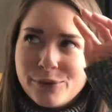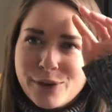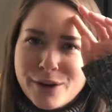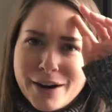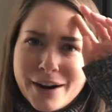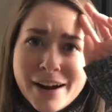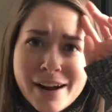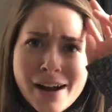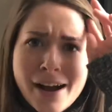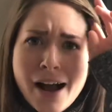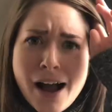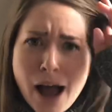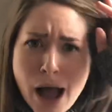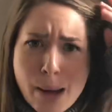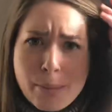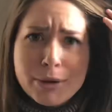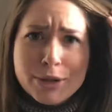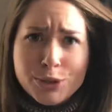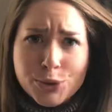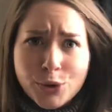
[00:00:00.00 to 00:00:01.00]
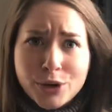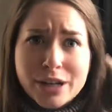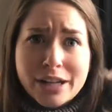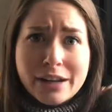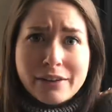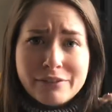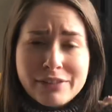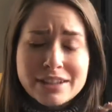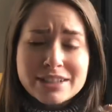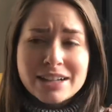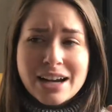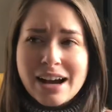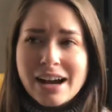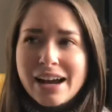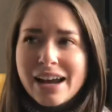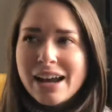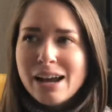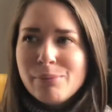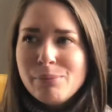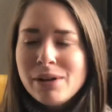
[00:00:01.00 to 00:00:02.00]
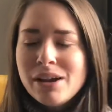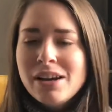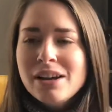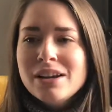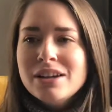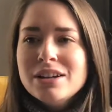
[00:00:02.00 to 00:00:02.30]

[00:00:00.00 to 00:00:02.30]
for a majority of the time,